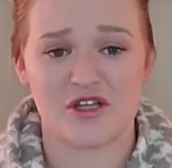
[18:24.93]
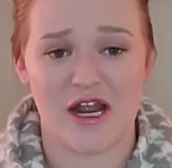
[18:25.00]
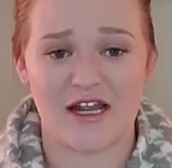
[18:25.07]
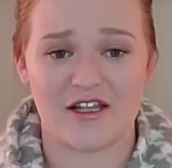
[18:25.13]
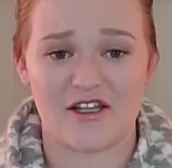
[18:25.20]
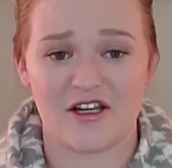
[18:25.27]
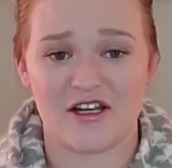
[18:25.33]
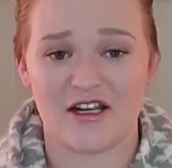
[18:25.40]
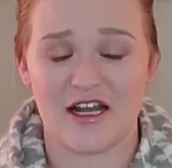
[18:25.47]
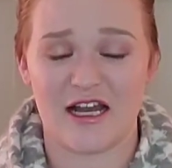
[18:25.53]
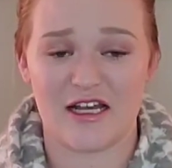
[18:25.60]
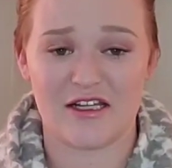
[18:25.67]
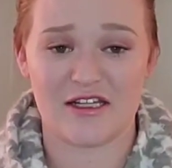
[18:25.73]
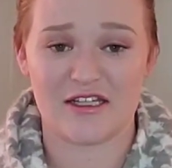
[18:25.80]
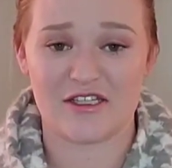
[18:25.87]
track
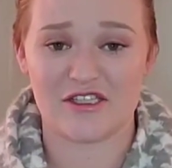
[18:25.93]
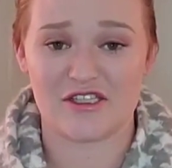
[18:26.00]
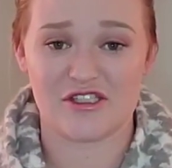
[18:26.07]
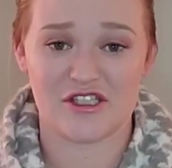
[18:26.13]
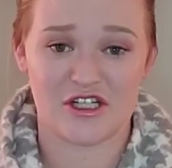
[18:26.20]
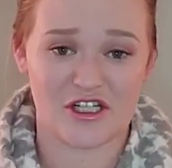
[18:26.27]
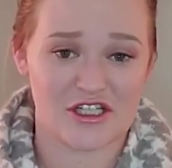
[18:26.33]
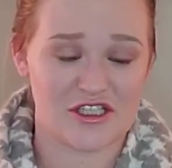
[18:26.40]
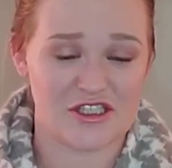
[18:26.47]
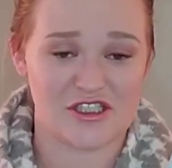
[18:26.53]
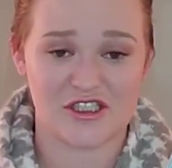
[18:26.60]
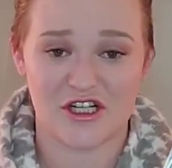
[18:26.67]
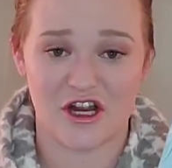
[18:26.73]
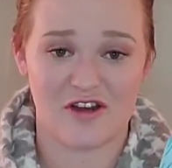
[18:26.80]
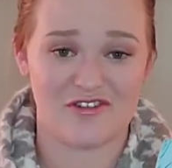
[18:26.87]
your LH
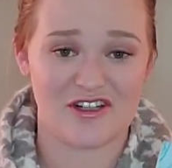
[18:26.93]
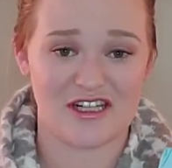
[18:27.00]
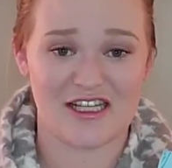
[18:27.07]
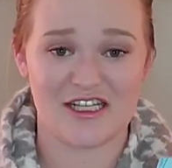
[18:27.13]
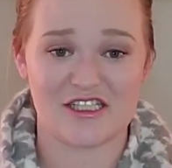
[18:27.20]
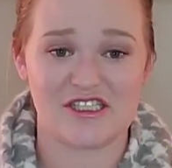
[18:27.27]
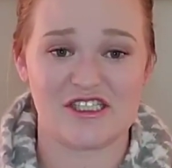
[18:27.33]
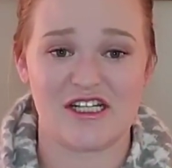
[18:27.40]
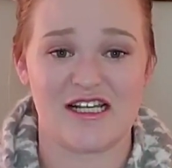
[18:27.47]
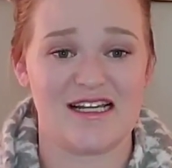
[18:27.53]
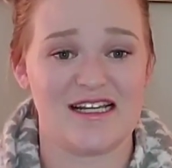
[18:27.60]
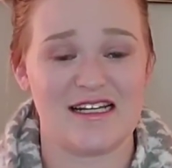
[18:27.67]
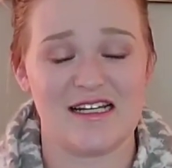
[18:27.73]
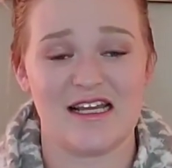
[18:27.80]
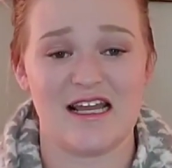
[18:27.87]
surge, your
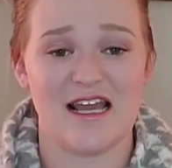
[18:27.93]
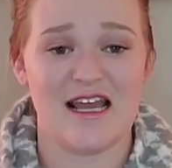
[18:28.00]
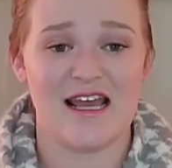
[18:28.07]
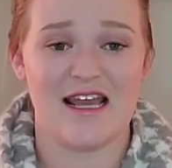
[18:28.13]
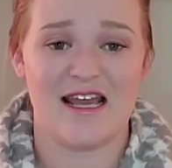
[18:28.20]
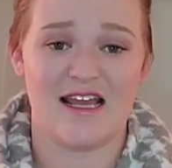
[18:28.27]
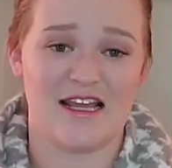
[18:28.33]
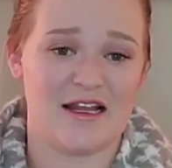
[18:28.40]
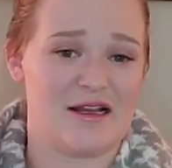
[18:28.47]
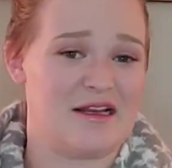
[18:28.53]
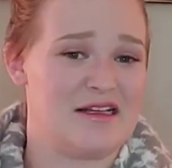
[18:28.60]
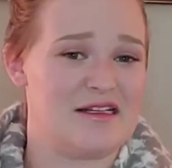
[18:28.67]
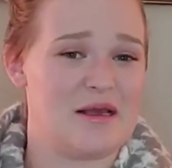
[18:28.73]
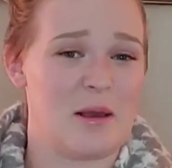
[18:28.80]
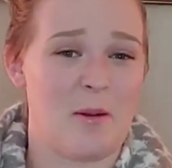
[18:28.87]
ovulation,
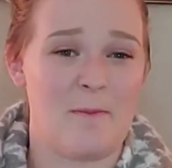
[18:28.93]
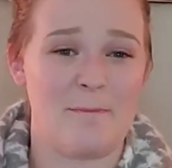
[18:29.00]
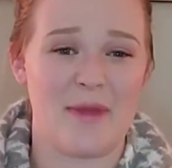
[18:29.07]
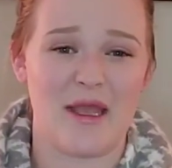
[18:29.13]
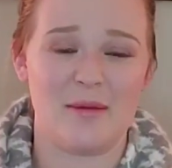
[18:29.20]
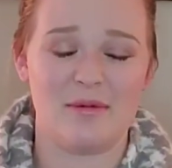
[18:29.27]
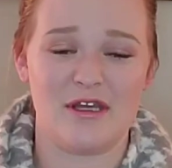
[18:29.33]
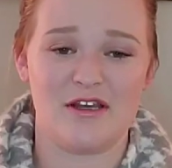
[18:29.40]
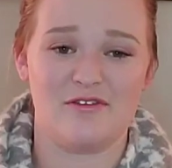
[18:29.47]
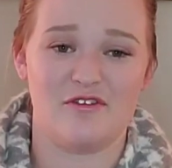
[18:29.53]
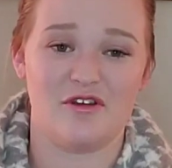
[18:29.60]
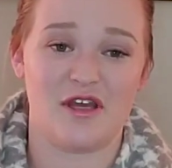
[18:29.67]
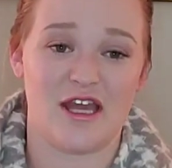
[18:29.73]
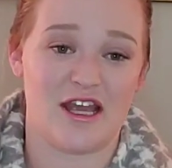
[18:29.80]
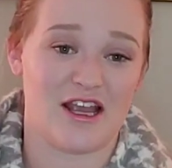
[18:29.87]
and maybe
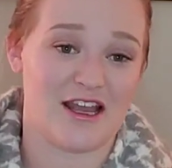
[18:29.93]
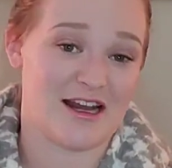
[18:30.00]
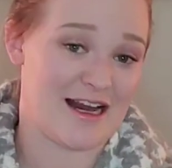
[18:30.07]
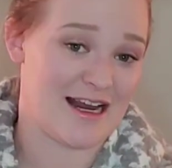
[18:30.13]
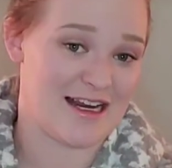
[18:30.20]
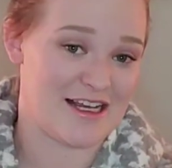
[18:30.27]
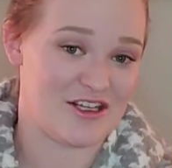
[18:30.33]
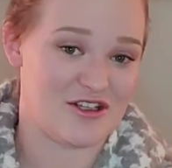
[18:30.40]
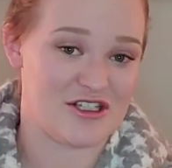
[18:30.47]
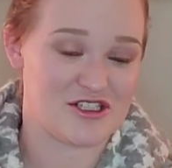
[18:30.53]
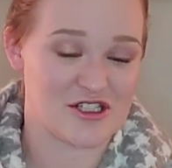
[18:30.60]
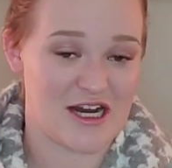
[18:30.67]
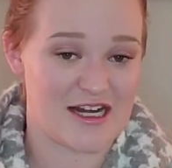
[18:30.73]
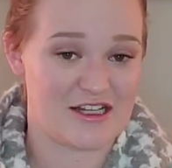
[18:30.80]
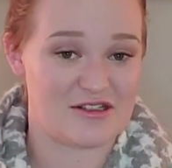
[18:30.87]
if you get good at it, you
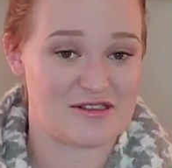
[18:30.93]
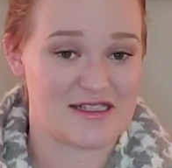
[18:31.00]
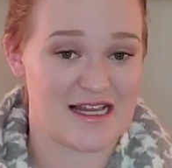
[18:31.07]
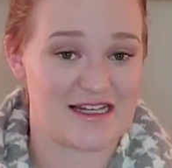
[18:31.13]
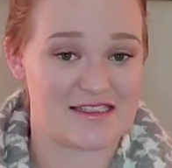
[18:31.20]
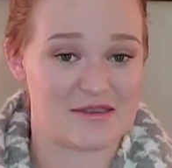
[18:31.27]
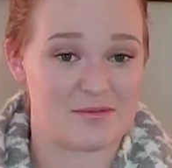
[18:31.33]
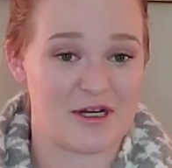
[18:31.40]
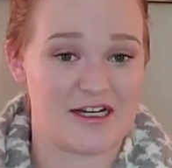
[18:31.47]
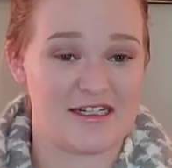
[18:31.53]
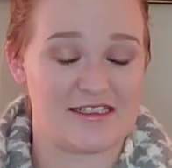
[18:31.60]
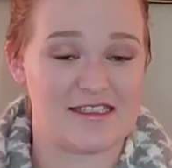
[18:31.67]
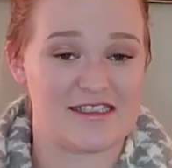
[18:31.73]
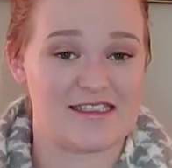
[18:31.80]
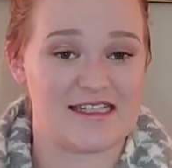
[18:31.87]
could try to use it as a
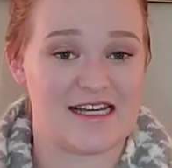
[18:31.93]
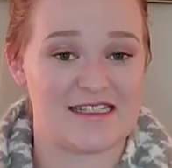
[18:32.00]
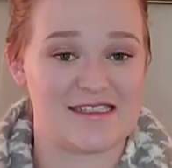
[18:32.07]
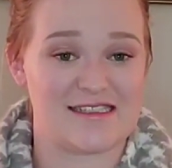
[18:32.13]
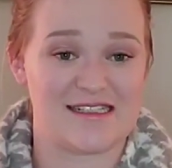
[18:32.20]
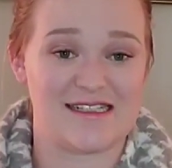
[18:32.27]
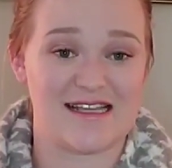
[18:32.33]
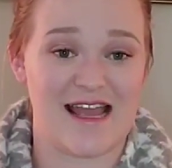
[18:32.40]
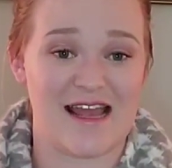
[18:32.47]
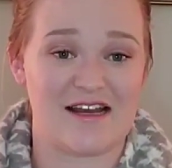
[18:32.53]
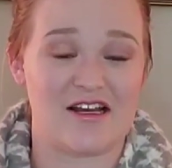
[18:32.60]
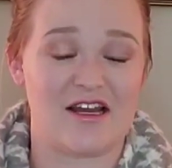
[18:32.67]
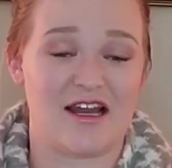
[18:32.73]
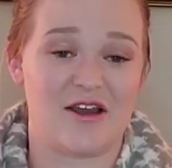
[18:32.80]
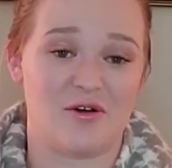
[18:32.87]
pregnancy test.
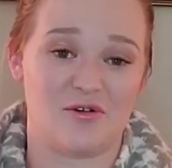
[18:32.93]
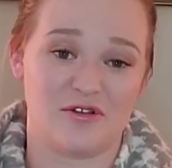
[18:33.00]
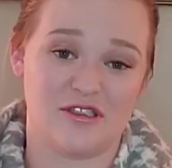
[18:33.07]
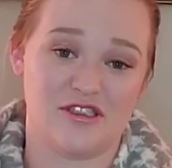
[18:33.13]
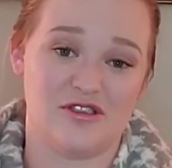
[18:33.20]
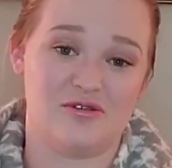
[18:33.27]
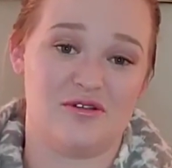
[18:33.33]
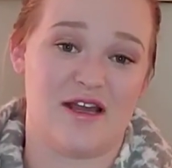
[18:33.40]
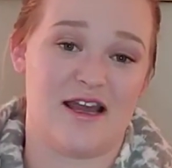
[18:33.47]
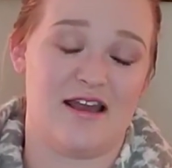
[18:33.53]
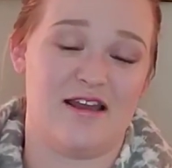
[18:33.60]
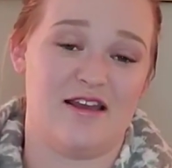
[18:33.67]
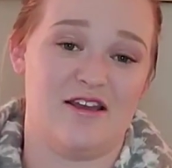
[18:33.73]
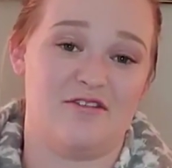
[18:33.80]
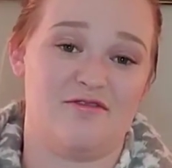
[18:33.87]
Again, only do
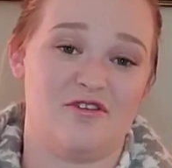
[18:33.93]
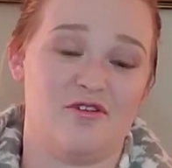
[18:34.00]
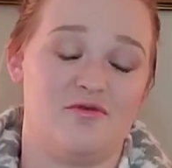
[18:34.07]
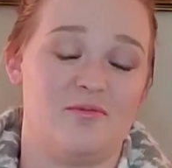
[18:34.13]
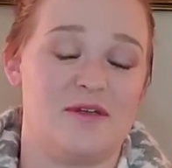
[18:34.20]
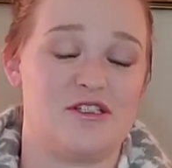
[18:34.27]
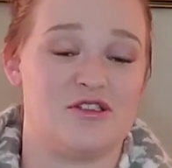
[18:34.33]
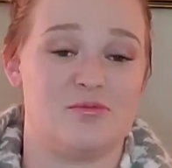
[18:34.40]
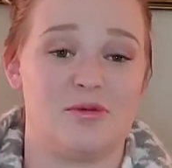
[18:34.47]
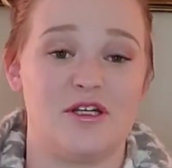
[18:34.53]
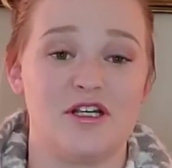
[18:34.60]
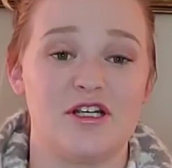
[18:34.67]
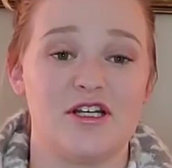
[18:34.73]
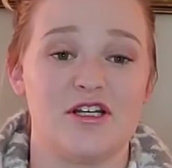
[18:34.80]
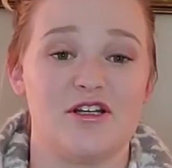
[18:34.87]
that if you've missed
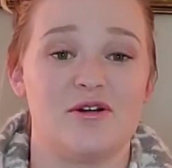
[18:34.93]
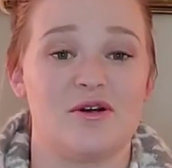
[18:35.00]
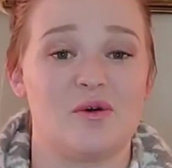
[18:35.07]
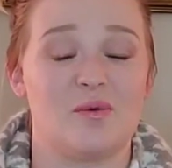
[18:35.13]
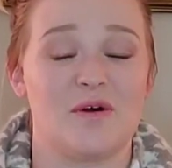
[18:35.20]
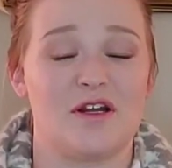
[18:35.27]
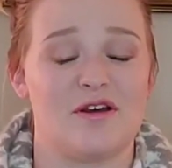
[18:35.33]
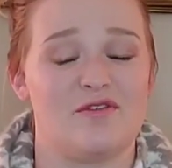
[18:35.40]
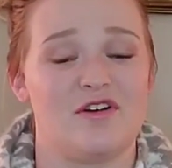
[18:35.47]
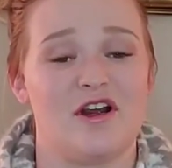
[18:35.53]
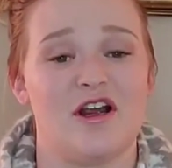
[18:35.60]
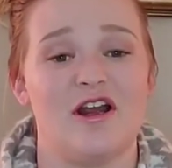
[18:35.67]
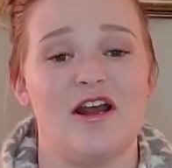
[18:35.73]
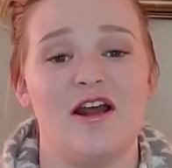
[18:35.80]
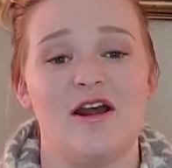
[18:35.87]
your period or
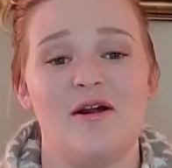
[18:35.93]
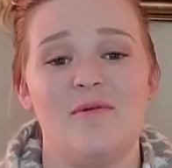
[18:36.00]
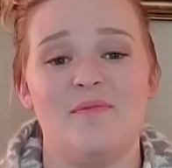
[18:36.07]
whatever,